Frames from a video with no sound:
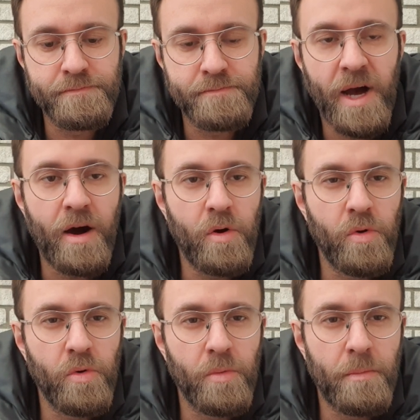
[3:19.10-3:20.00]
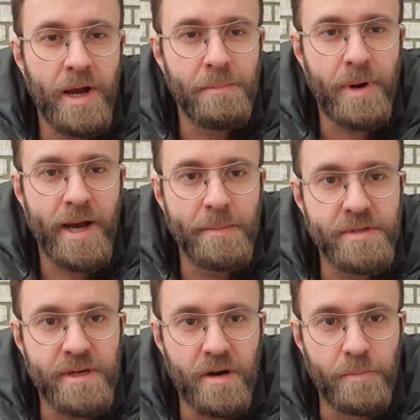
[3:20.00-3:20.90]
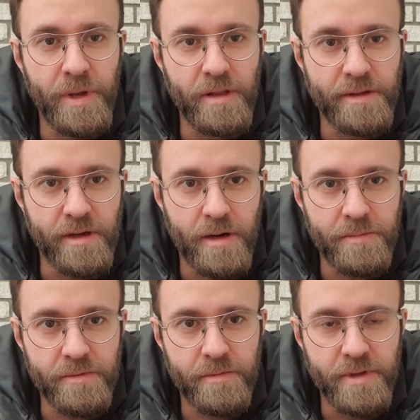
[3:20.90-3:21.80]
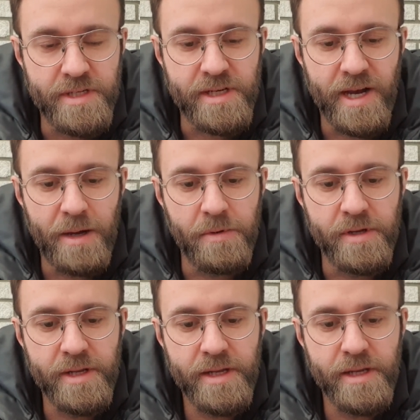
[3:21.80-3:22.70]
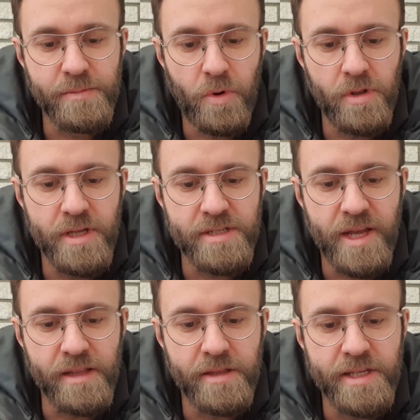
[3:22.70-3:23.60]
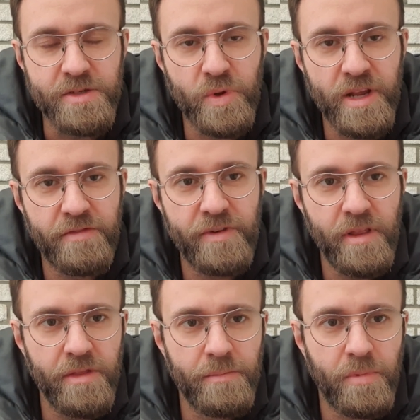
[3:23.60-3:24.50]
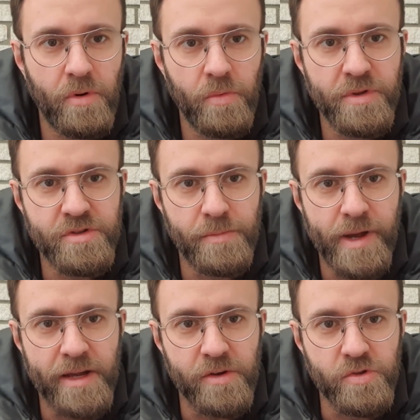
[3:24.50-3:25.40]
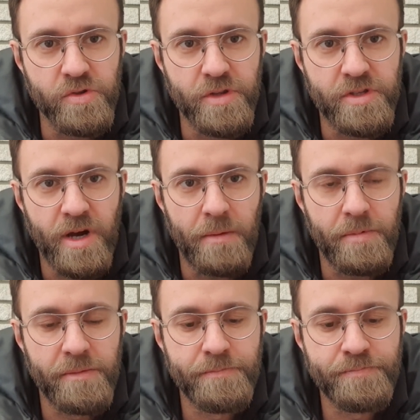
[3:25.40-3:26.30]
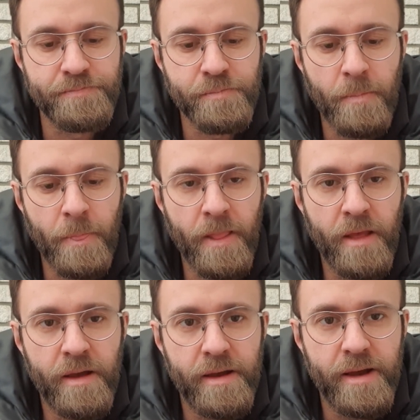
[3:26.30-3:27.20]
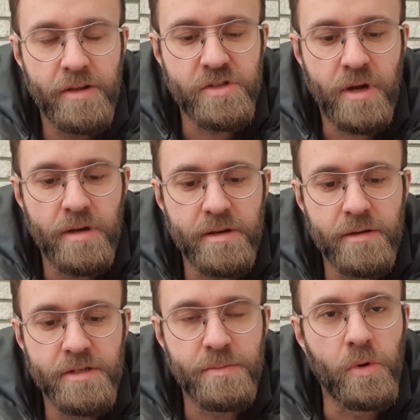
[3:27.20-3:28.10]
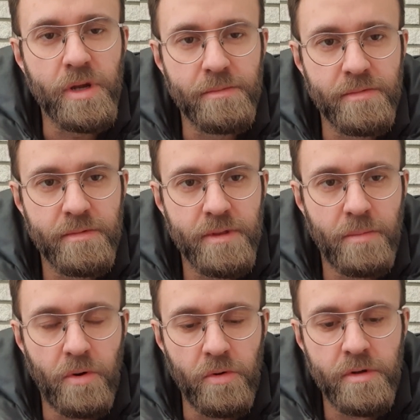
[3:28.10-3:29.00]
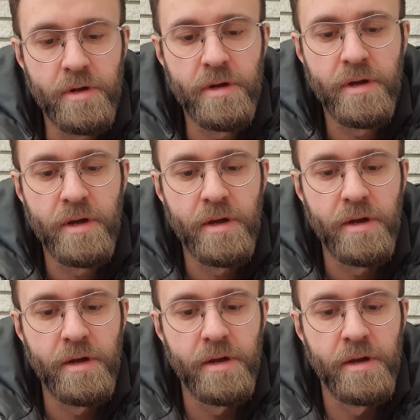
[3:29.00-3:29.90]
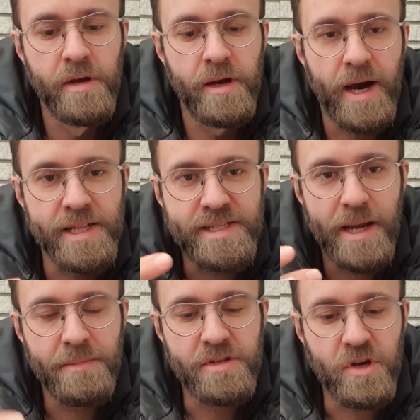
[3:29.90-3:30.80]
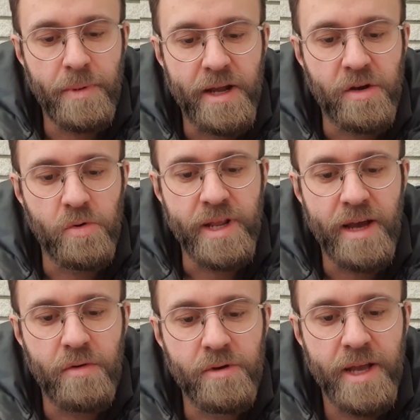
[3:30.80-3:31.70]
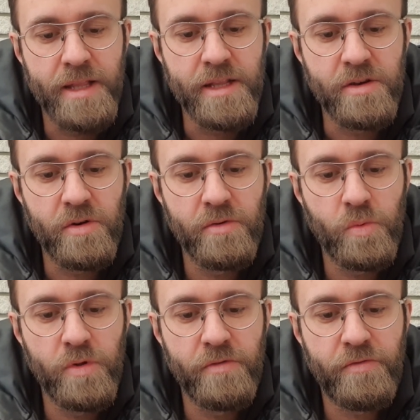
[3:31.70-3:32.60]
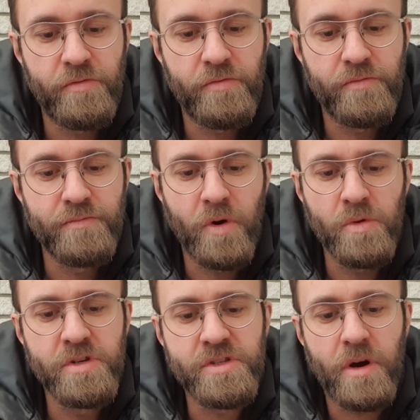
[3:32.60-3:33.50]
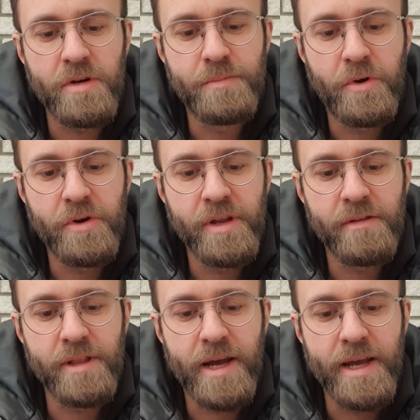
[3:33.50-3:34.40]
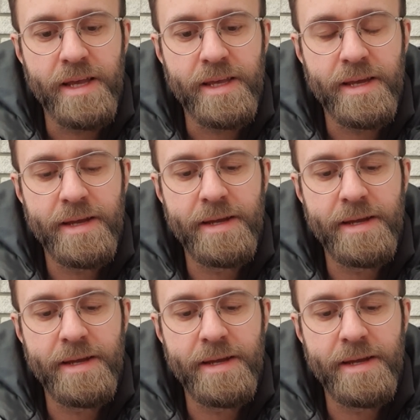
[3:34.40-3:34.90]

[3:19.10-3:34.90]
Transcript: How my pipes are building up this carbon is more or less like this. When I fill the bowl with tobacco to the top and start smoking the bowl, I tamp the tobacco down, and it will only start burning like